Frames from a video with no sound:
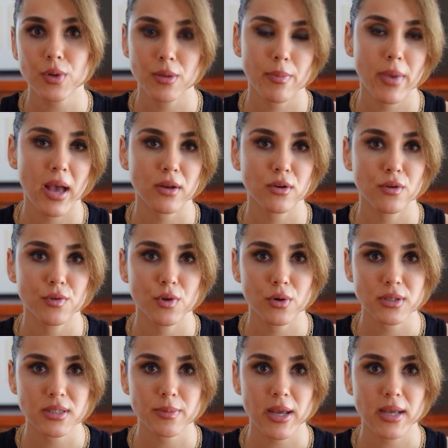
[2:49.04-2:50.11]
impact of your
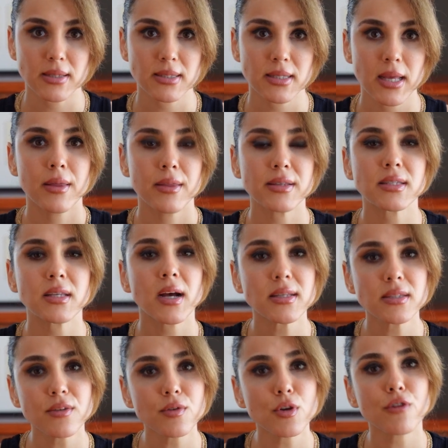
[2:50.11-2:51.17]
space. The size
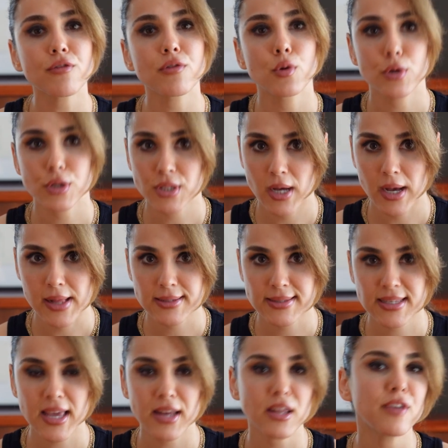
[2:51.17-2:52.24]
of your floor tiles
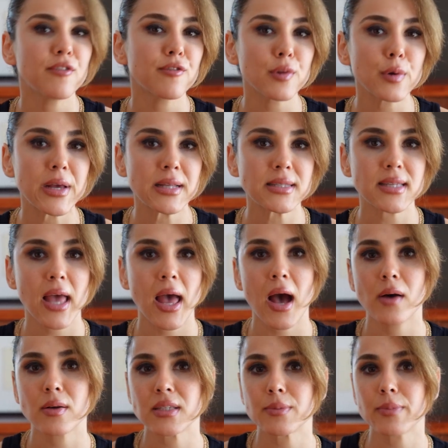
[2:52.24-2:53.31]
can influence
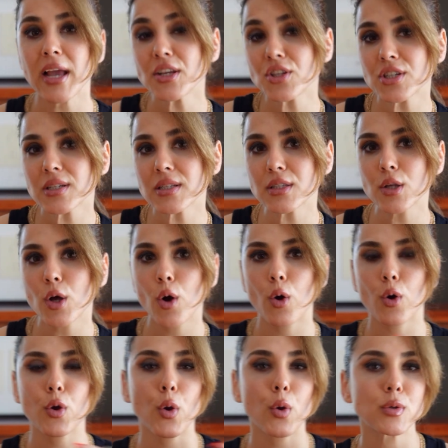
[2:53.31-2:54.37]
how spacious
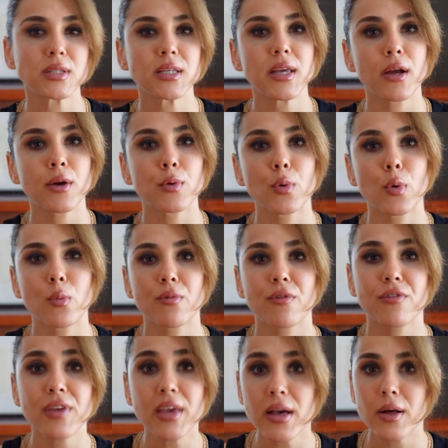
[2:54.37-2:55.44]
or cozy a room
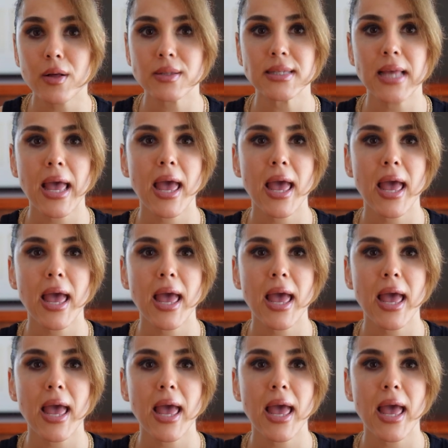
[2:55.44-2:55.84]
feels,